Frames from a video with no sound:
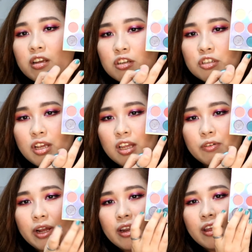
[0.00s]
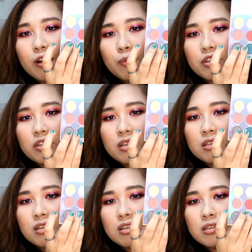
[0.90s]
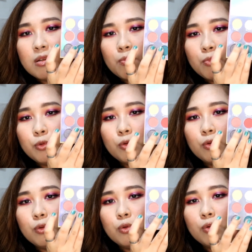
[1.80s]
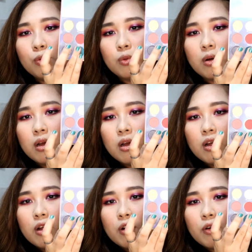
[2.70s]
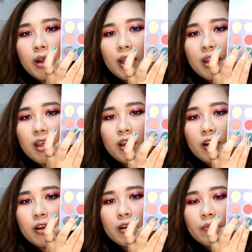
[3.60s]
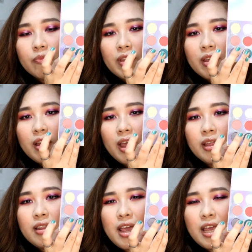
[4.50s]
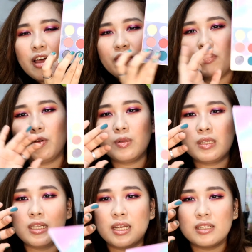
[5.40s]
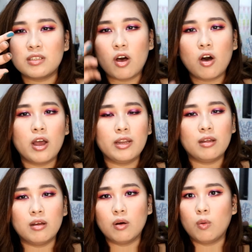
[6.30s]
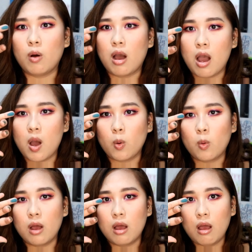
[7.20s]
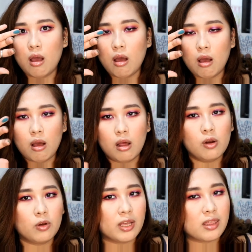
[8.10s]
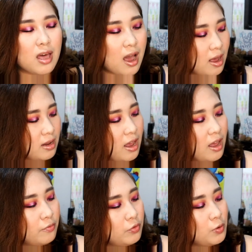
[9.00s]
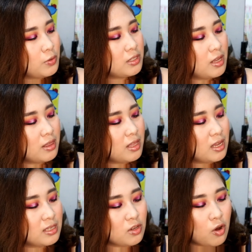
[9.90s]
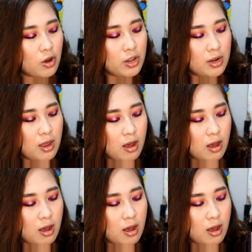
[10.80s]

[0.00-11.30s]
shade right here, which is this blue right here. And I have used this on, look at that, I have used this on